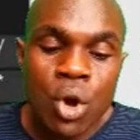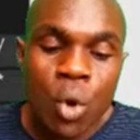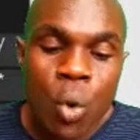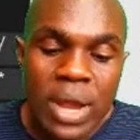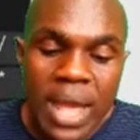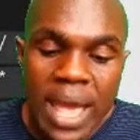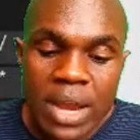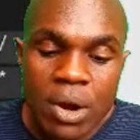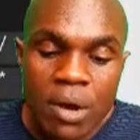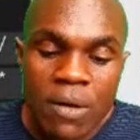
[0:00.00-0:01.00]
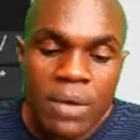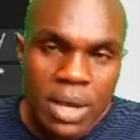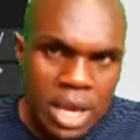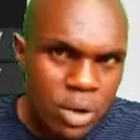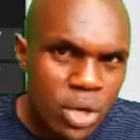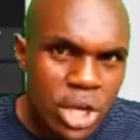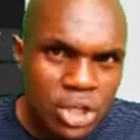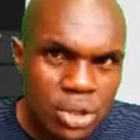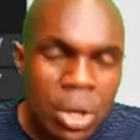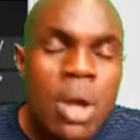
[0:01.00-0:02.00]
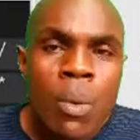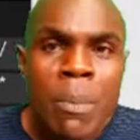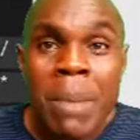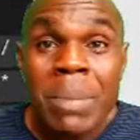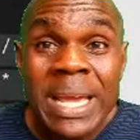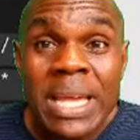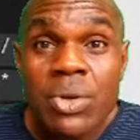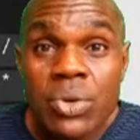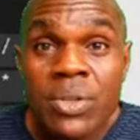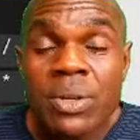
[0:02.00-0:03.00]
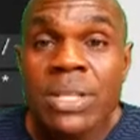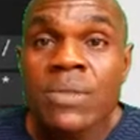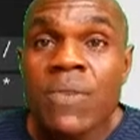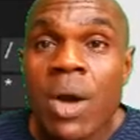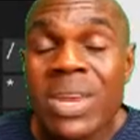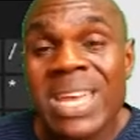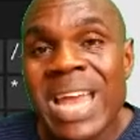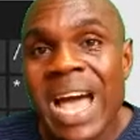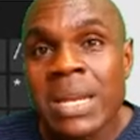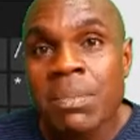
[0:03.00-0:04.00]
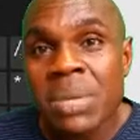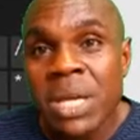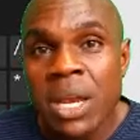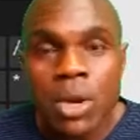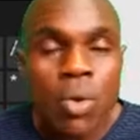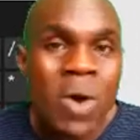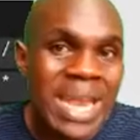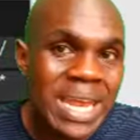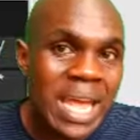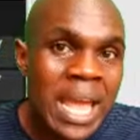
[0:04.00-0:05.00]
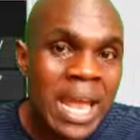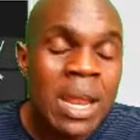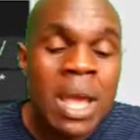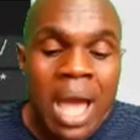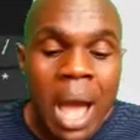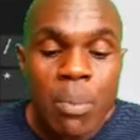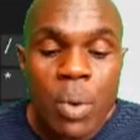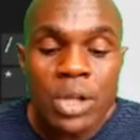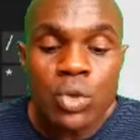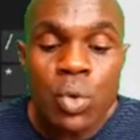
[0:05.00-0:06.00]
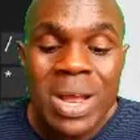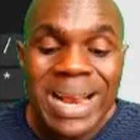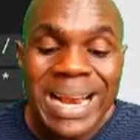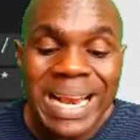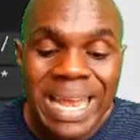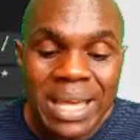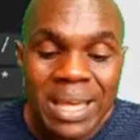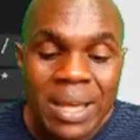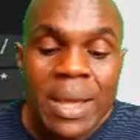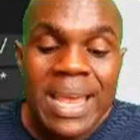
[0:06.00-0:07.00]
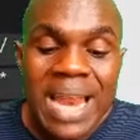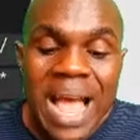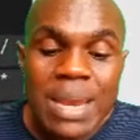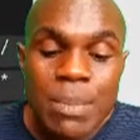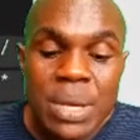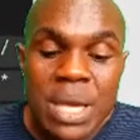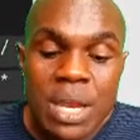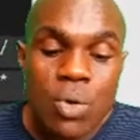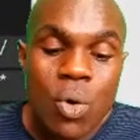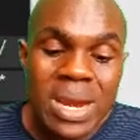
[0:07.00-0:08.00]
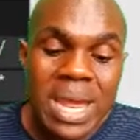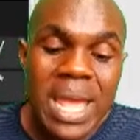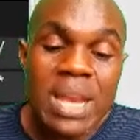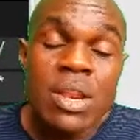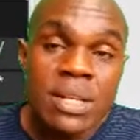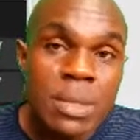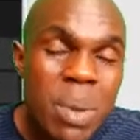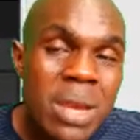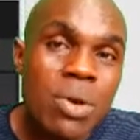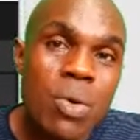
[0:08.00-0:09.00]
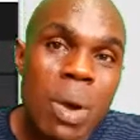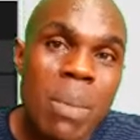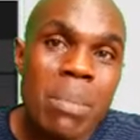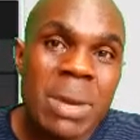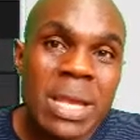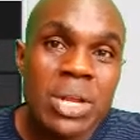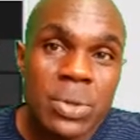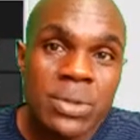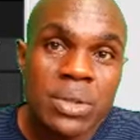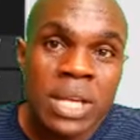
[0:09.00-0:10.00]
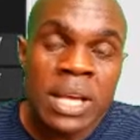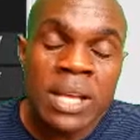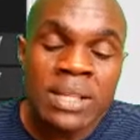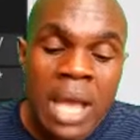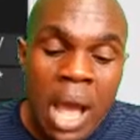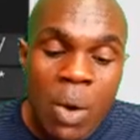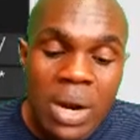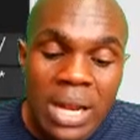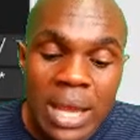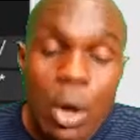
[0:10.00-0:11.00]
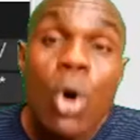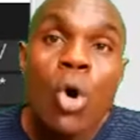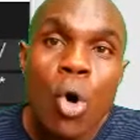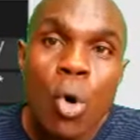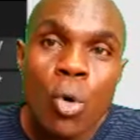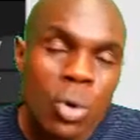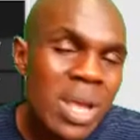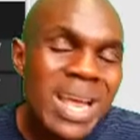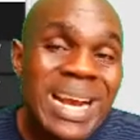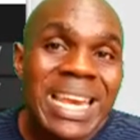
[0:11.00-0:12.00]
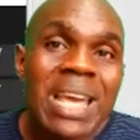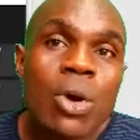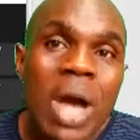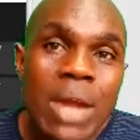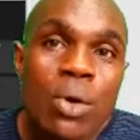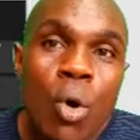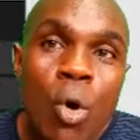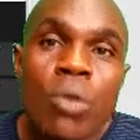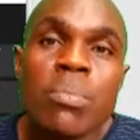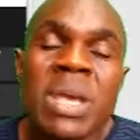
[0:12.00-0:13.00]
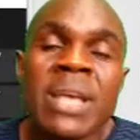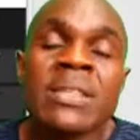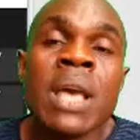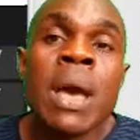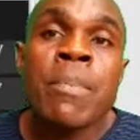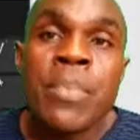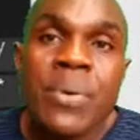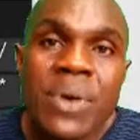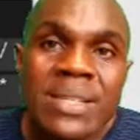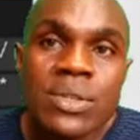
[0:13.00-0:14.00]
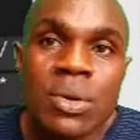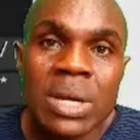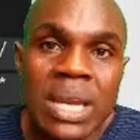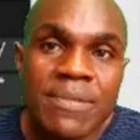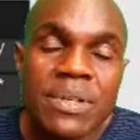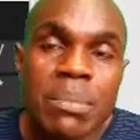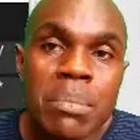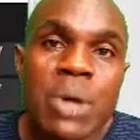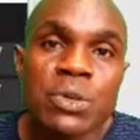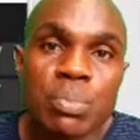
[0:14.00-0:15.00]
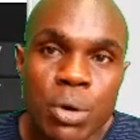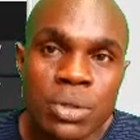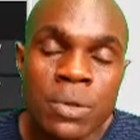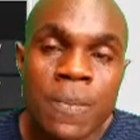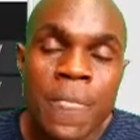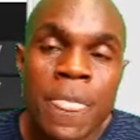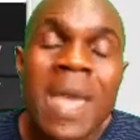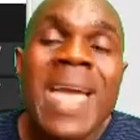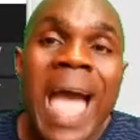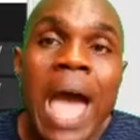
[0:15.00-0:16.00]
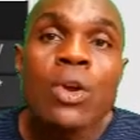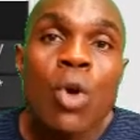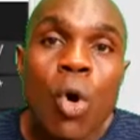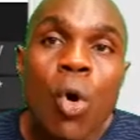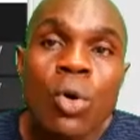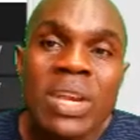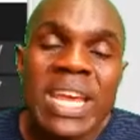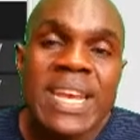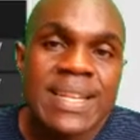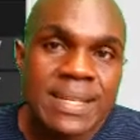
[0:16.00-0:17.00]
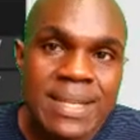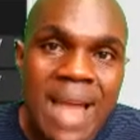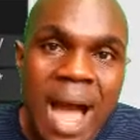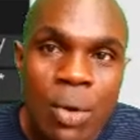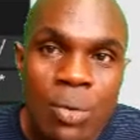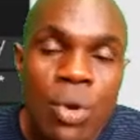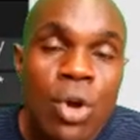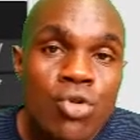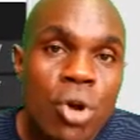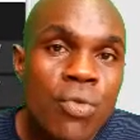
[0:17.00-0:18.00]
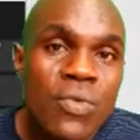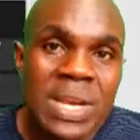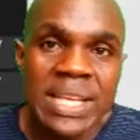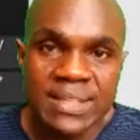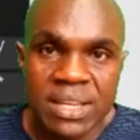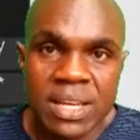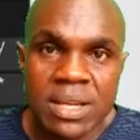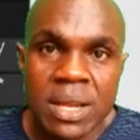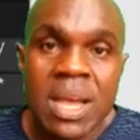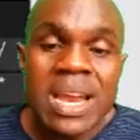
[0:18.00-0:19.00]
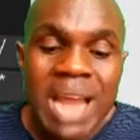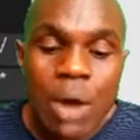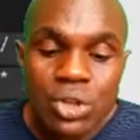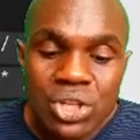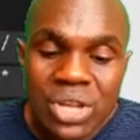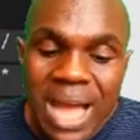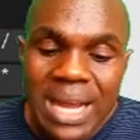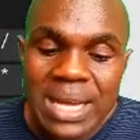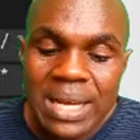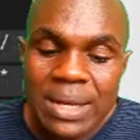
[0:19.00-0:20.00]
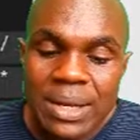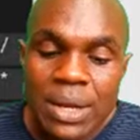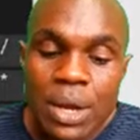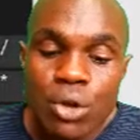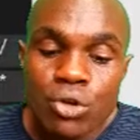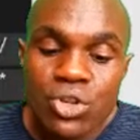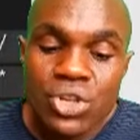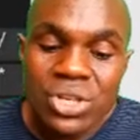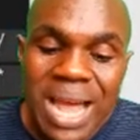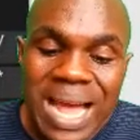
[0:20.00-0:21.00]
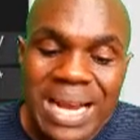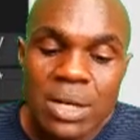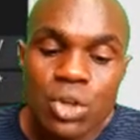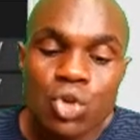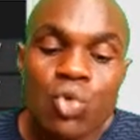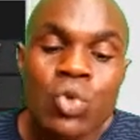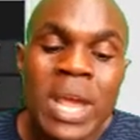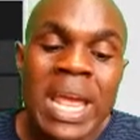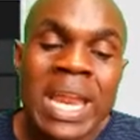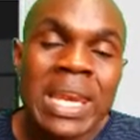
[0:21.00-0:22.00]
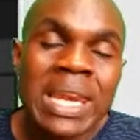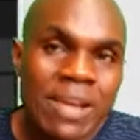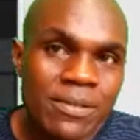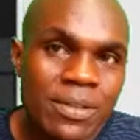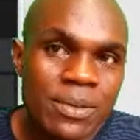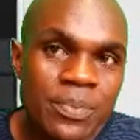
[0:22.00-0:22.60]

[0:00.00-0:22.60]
or the end of education. When my blinking cursor is found either at the beginning or at the end, I'm going to click either at the beginning or at the end, depending on where my blinking cursor is. I'll click hold. Click and hold means press your left mouse button and hold it down. Don't release it. Now drag to the left.